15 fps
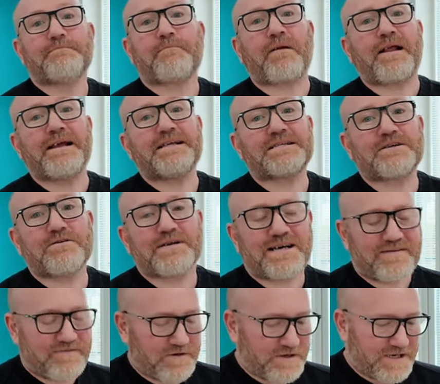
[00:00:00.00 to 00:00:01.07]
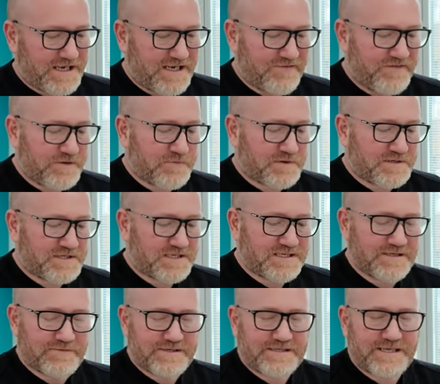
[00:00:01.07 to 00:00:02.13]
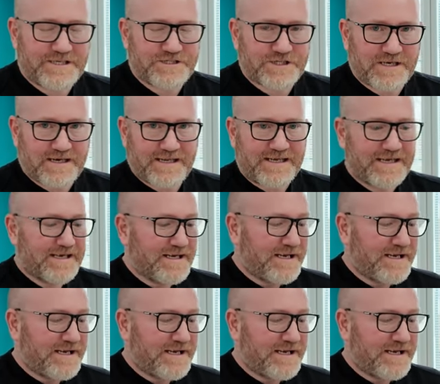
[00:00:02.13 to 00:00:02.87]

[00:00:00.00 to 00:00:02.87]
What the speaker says: Please go and have a look if you want to do it digitally.